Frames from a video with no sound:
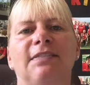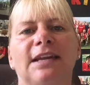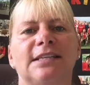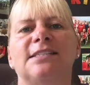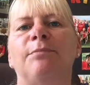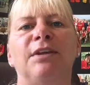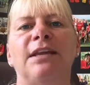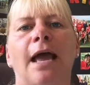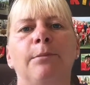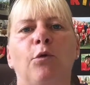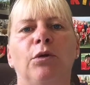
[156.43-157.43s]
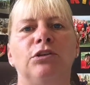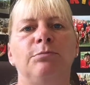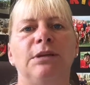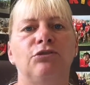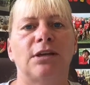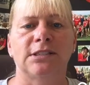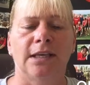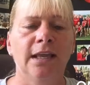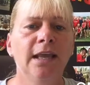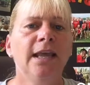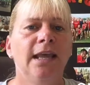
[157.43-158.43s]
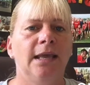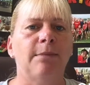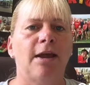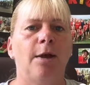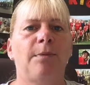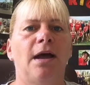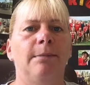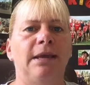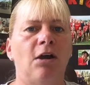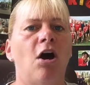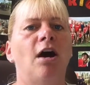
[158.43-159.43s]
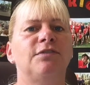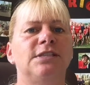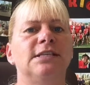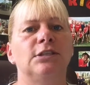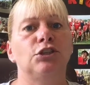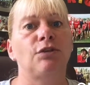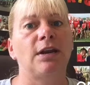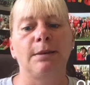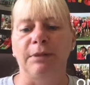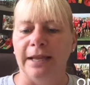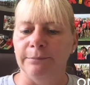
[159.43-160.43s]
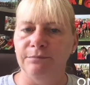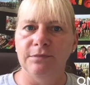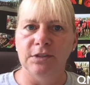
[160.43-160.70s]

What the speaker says: That is something I'm going to be addressing in my upcoming off-season training plan.